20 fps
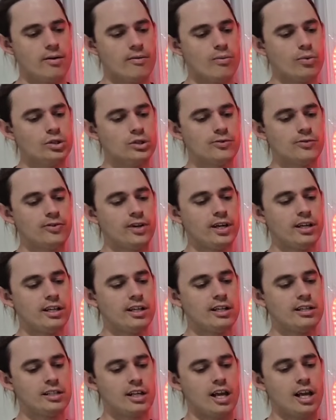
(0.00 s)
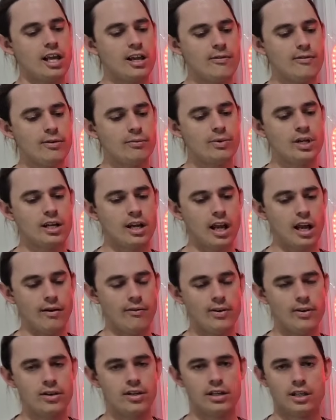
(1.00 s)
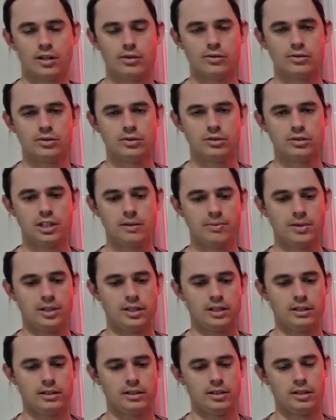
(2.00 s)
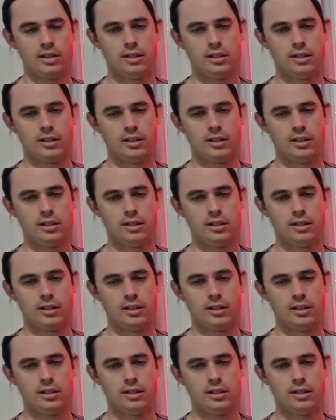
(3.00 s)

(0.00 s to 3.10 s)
what's funny is even when everything else is dipping,